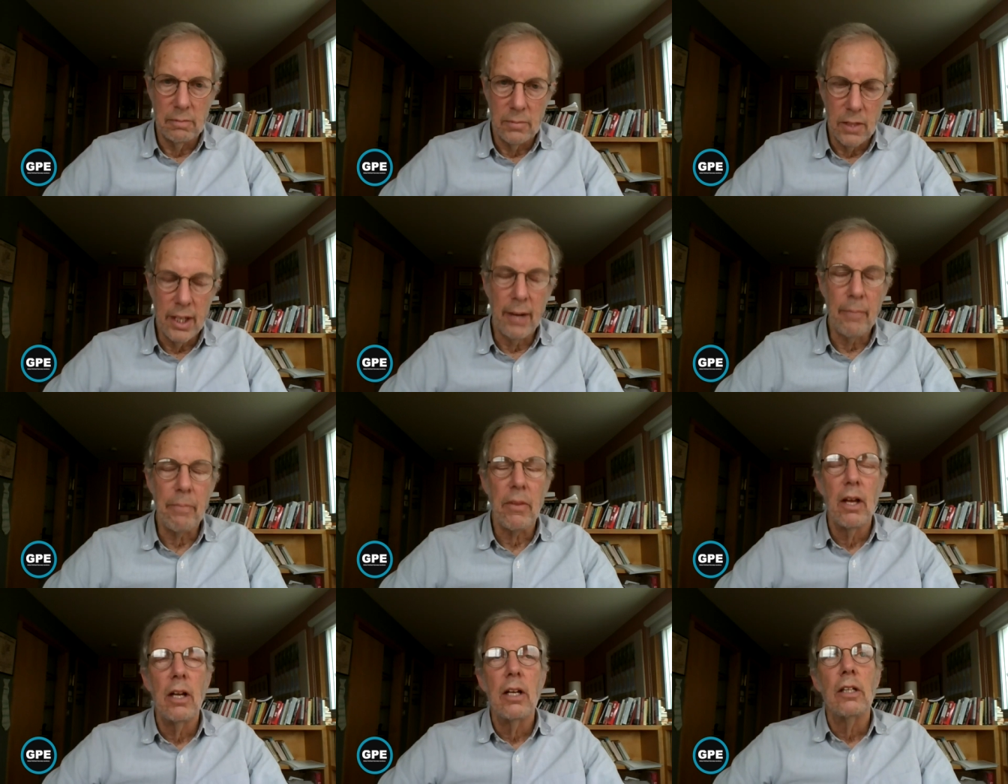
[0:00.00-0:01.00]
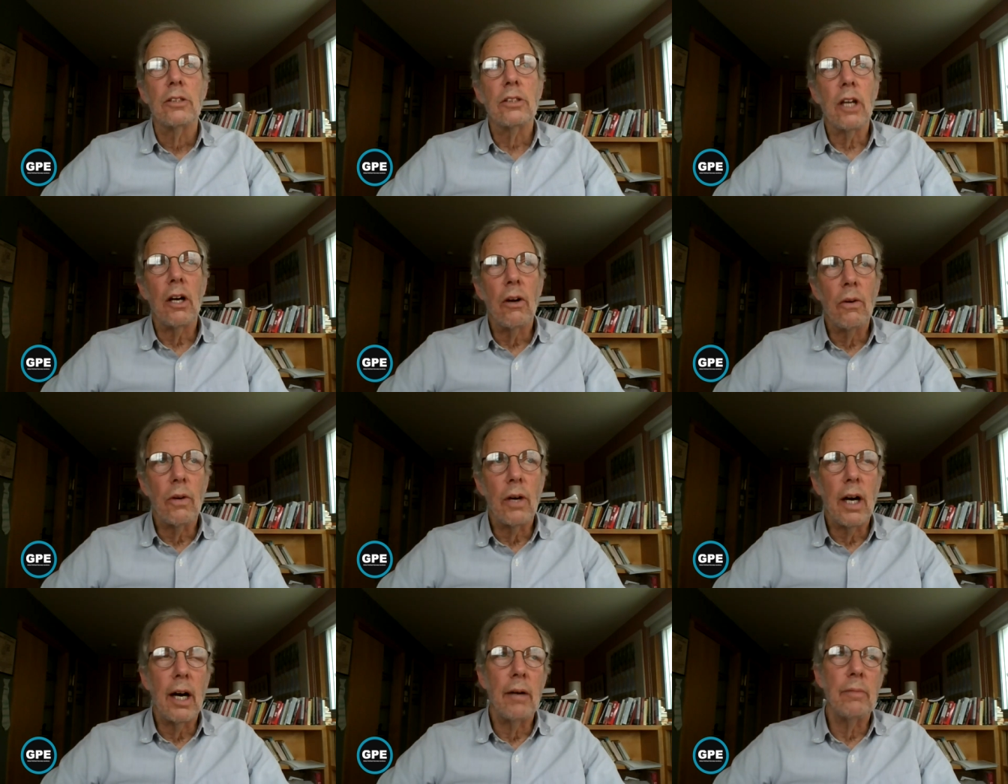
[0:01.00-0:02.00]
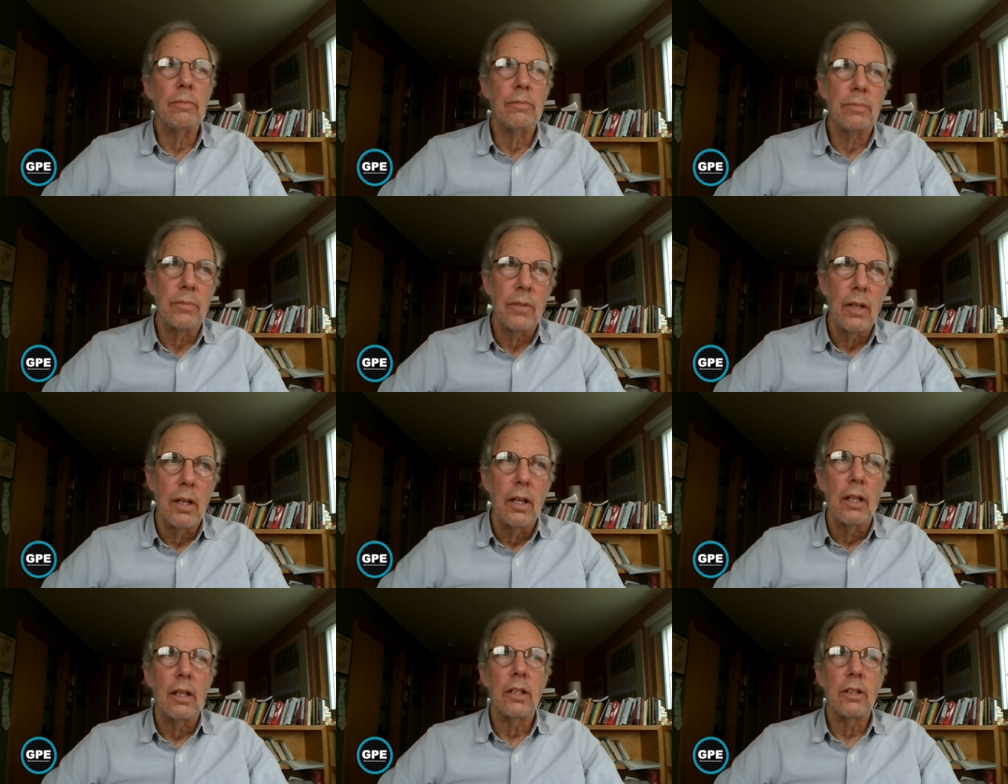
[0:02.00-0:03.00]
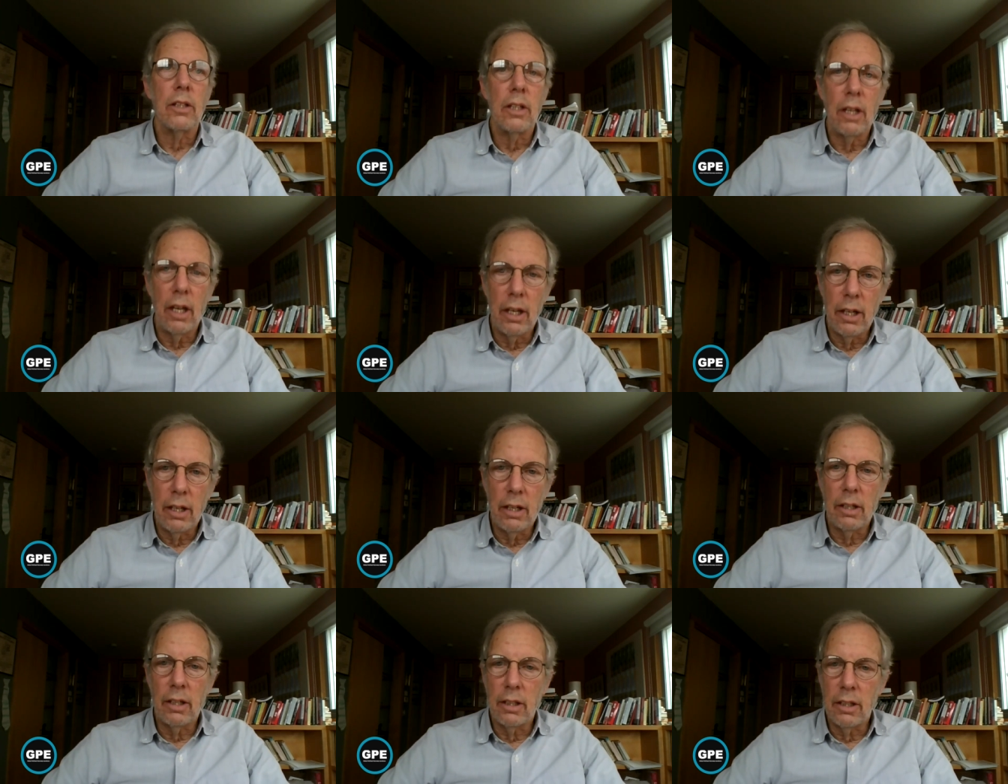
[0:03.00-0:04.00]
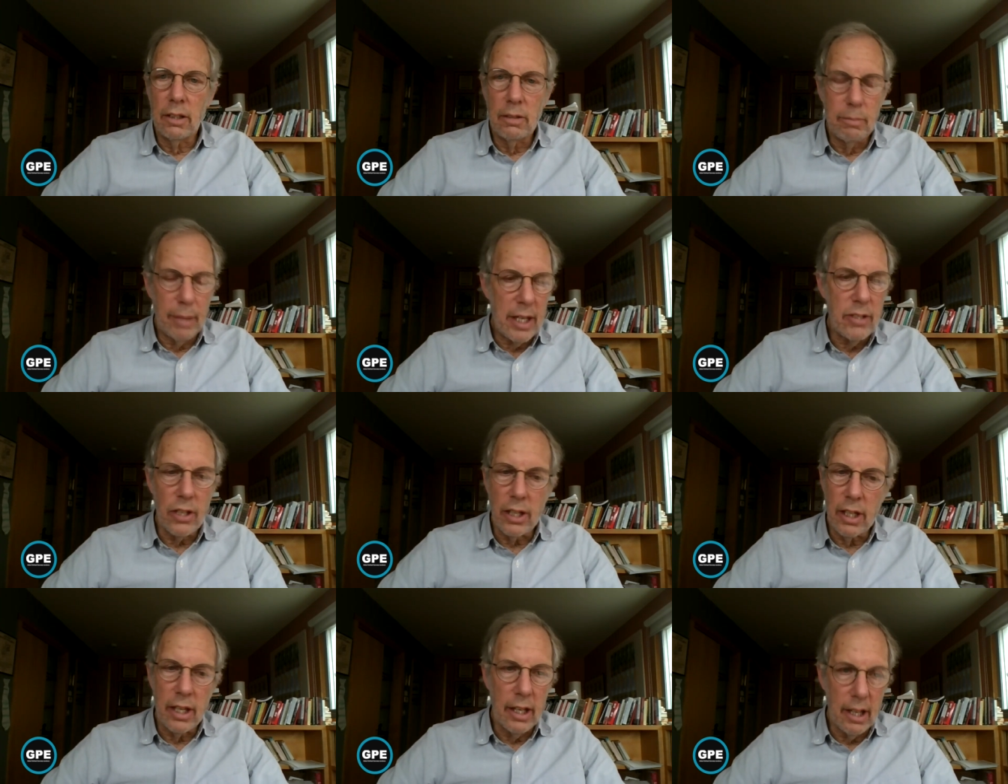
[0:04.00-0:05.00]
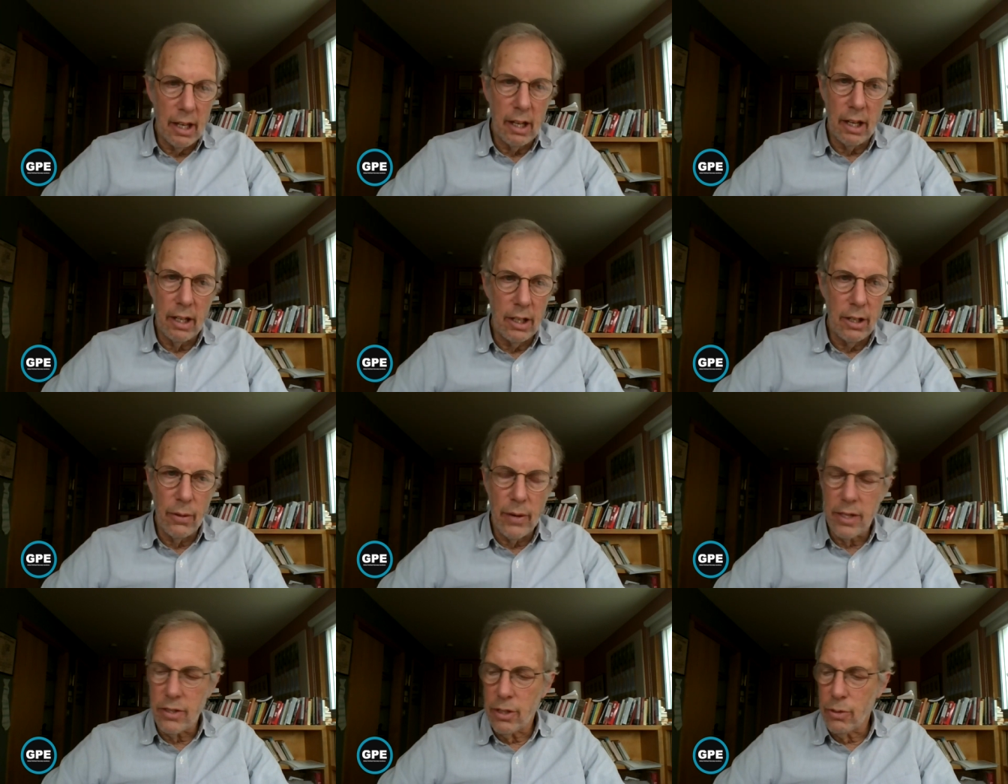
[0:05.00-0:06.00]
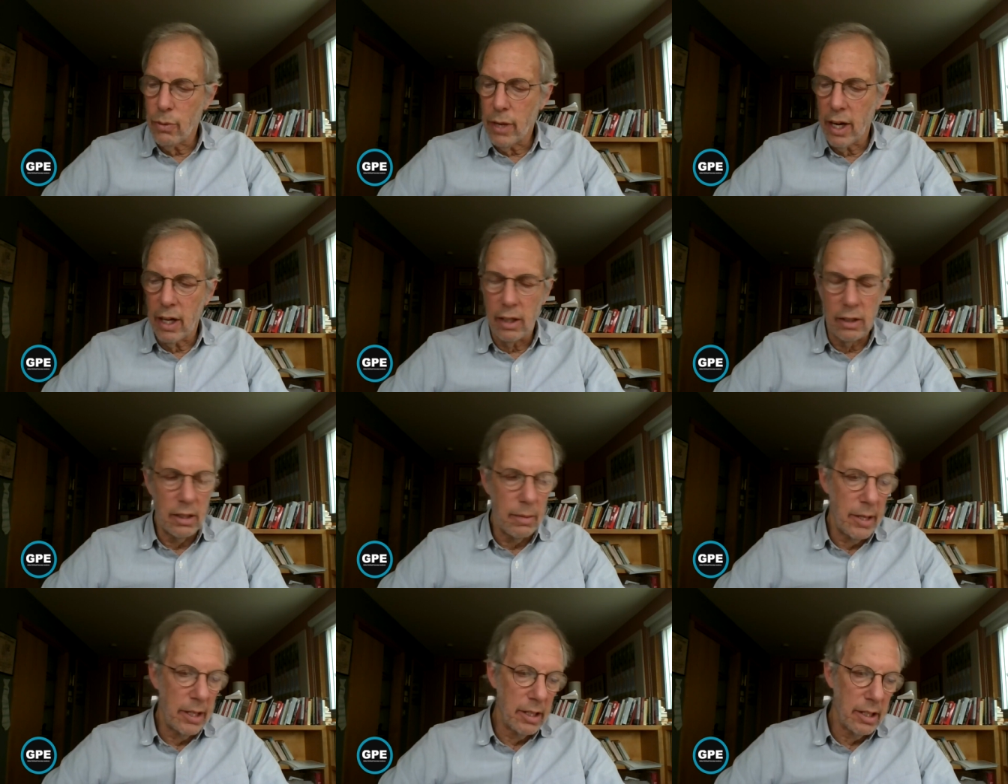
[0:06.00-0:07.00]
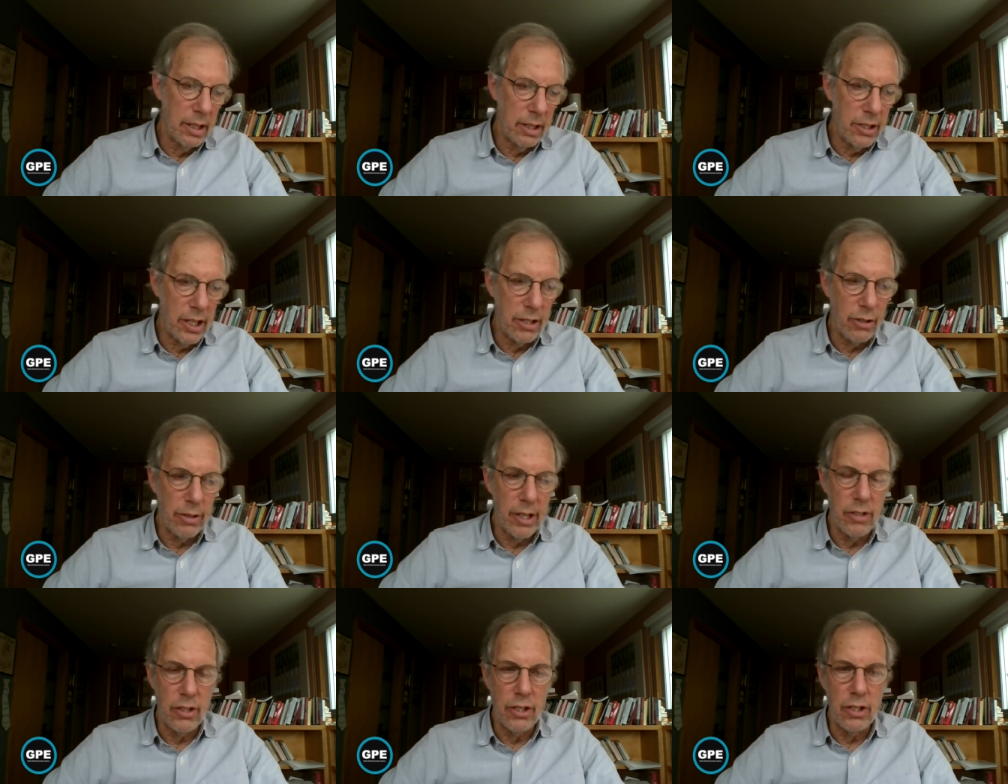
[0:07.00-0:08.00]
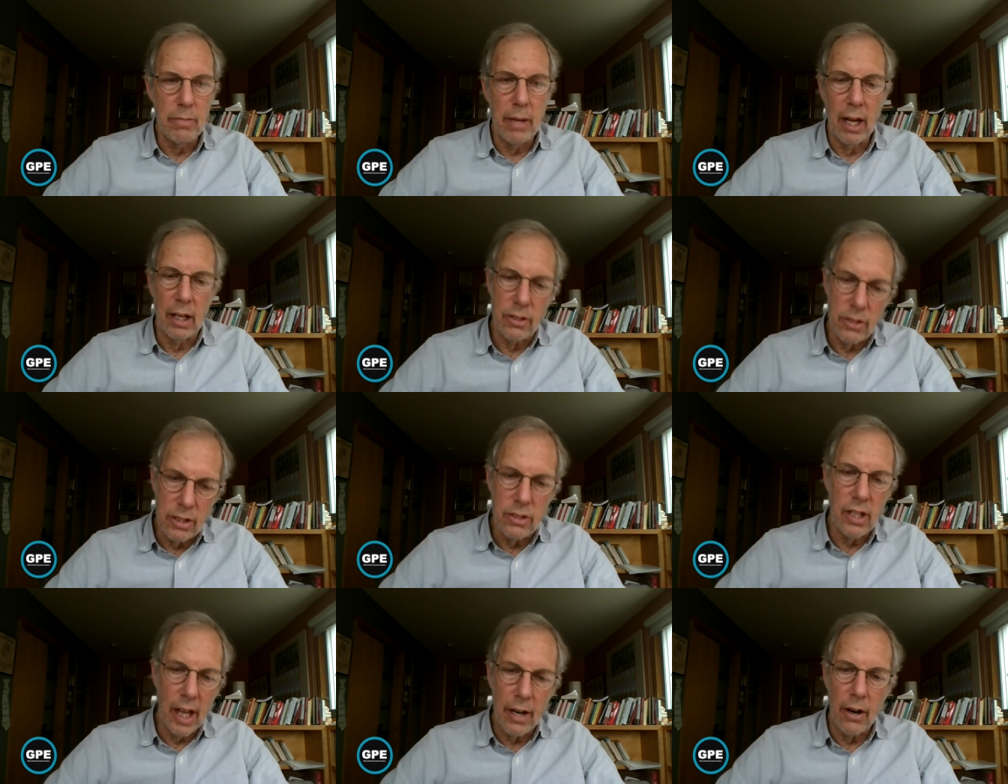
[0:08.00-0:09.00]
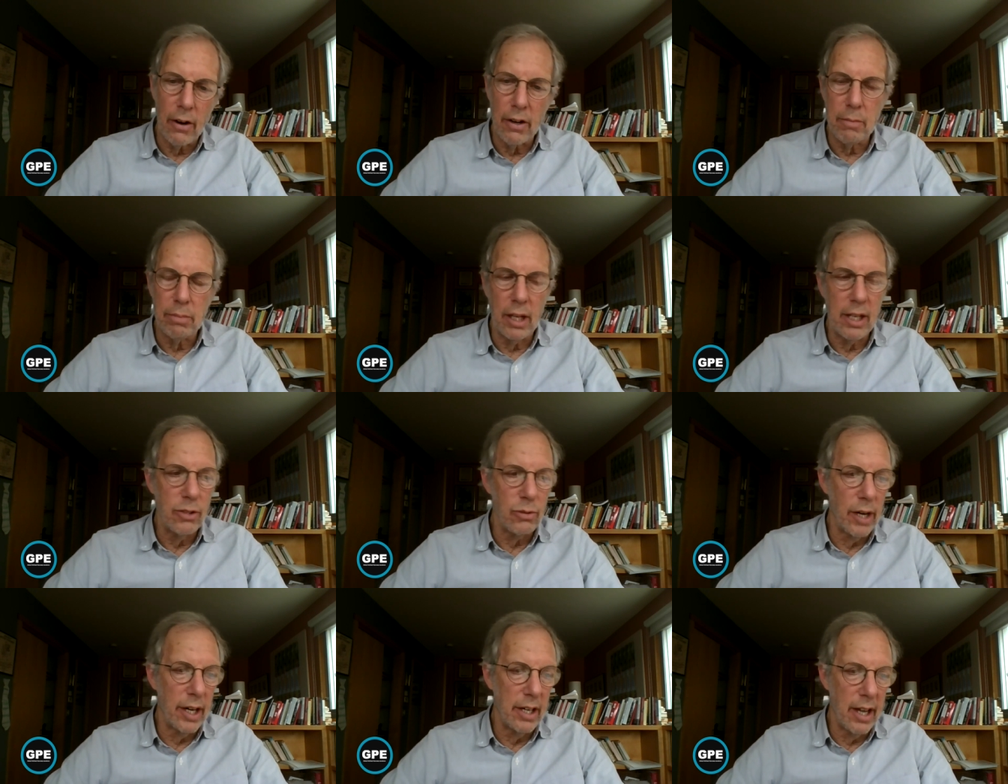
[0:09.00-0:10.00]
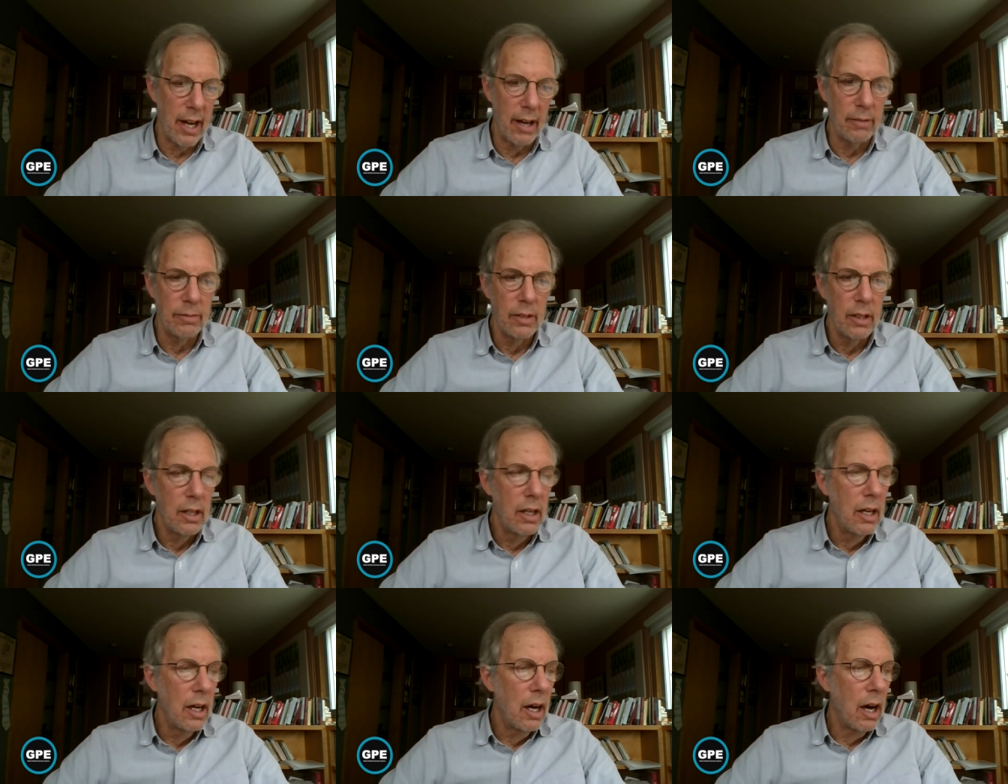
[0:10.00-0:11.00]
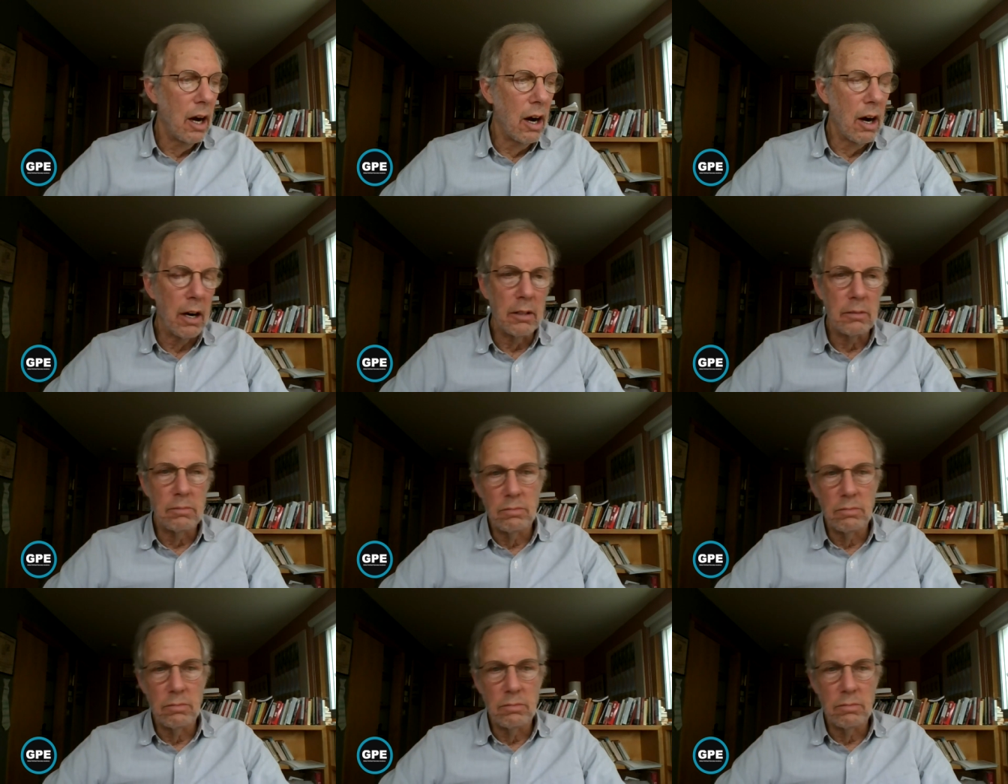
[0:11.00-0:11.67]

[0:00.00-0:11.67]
Yeah. So, um, the, the basically in the U.S. as well. I mean, the just transition policies that are in place right now are